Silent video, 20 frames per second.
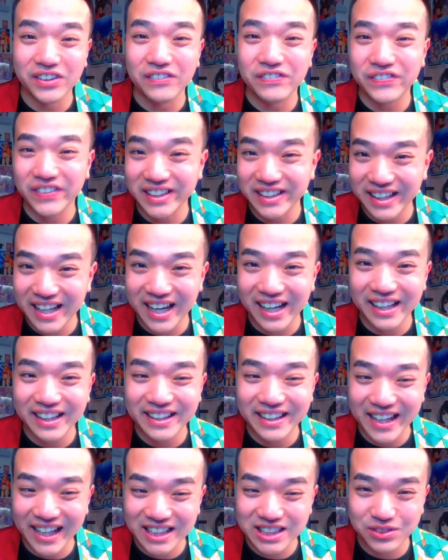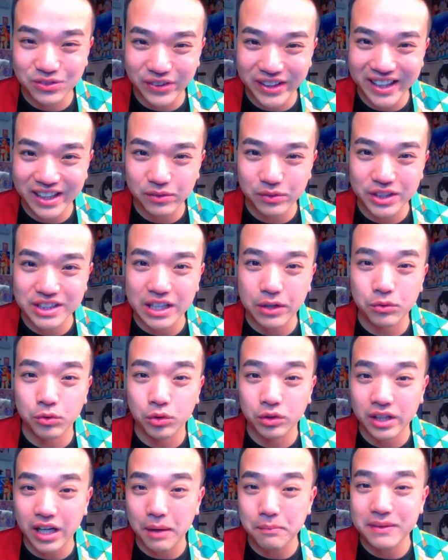the finale next week, which I
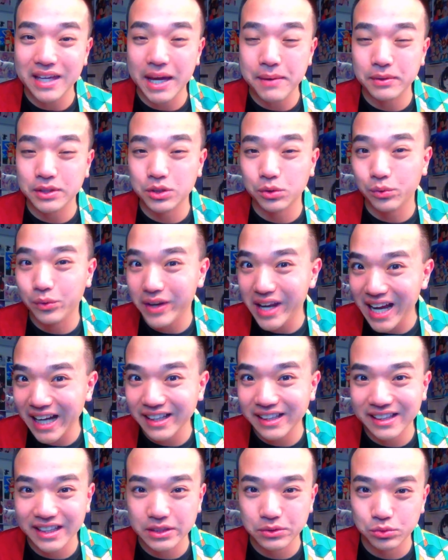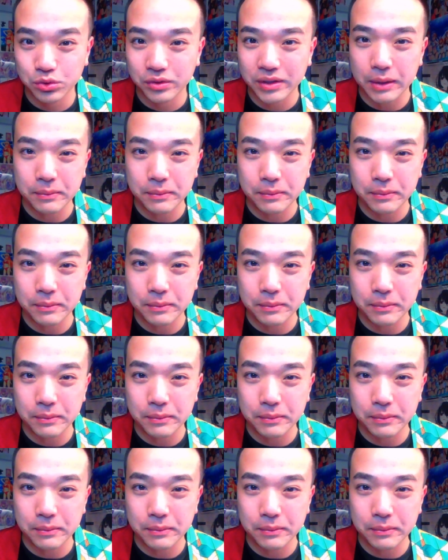will not be able to react in this room.